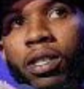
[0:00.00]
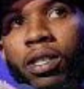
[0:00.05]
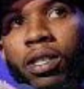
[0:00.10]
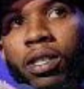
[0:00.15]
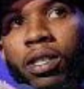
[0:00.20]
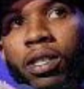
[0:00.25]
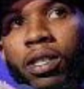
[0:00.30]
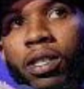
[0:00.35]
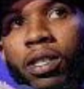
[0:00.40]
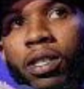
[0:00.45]

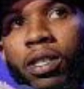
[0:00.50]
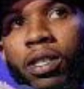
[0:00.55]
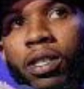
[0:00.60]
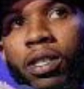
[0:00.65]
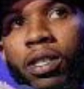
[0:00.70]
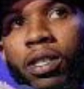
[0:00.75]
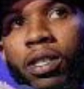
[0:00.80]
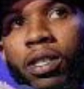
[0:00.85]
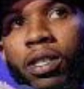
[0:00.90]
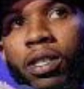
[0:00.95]

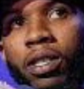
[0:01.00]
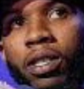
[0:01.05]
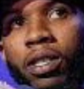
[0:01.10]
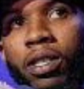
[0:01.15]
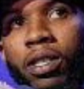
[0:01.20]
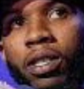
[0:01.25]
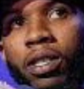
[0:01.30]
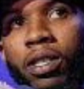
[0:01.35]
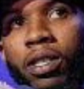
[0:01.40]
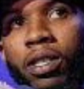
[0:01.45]

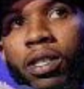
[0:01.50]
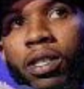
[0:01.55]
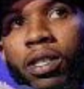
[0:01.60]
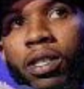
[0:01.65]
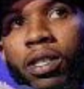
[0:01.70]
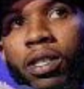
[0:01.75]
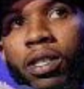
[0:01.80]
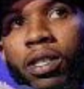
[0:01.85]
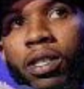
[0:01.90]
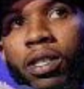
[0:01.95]

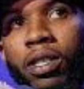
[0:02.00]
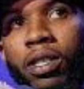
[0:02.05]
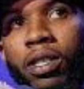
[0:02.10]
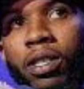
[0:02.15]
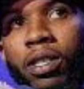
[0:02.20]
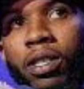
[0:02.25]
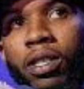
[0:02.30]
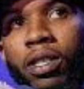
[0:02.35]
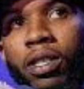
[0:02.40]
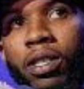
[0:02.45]

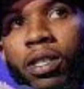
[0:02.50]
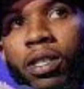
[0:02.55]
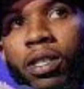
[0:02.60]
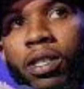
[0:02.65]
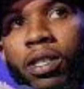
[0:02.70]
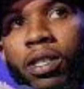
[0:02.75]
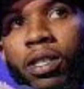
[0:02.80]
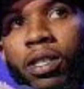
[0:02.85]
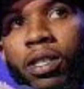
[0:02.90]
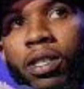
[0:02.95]

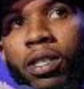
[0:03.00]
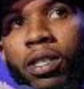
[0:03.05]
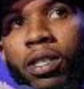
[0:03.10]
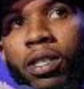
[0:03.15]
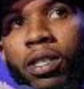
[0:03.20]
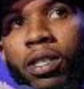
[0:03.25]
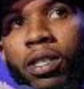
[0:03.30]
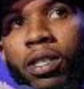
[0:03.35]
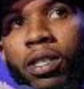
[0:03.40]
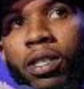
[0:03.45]

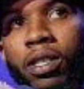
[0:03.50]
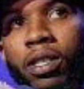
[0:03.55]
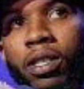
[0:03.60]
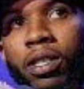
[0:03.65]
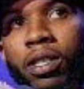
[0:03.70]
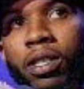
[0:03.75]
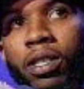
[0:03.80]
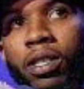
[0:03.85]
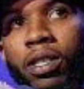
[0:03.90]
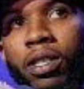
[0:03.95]

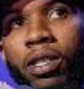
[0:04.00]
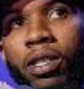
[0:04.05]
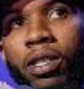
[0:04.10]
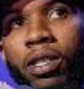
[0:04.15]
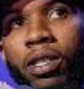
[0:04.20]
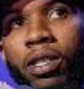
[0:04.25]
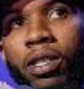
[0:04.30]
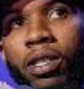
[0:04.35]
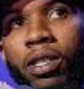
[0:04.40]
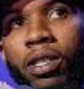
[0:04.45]

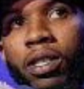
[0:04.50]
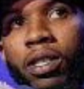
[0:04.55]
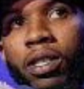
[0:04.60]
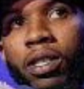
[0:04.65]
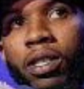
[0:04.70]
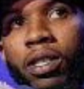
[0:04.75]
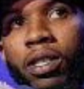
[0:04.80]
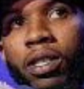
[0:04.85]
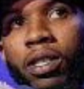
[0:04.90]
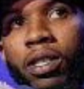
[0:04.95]

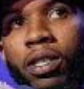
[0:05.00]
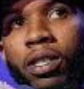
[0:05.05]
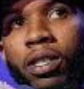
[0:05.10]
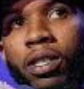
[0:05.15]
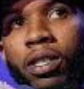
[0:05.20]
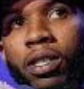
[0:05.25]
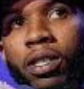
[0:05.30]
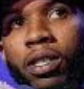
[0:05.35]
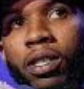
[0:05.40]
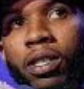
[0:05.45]

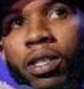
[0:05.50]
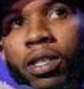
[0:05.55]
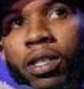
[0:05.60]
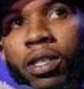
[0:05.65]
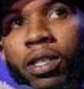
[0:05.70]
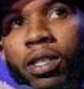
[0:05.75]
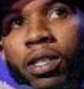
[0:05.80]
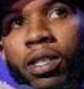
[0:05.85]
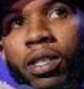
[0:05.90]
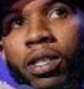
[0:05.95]

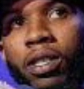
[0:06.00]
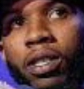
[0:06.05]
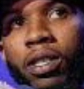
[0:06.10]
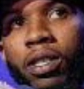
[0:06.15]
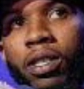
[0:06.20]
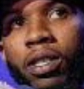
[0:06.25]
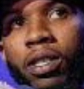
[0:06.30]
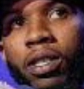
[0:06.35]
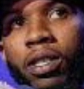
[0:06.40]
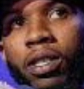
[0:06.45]

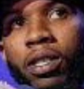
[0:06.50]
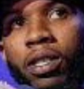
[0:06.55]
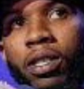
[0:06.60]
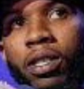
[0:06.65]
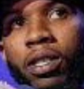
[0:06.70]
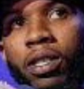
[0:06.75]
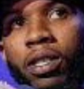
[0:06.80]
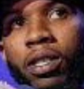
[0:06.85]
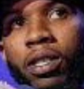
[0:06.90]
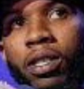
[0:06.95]

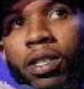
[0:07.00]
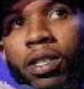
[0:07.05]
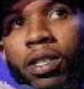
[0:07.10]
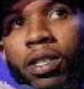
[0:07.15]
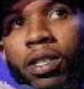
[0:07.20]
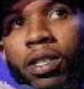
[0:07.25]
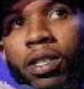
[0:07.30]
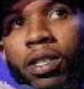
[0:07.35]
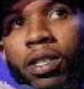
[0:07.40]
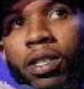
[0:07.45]

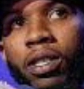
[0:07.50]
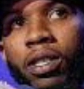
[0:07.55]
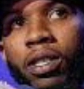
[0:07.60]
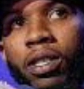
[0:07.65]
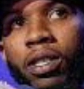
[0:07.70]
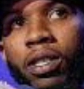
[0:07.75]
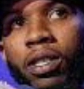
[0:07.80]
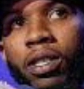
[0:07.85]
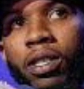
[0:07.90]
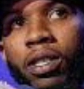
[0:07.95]
[no speech]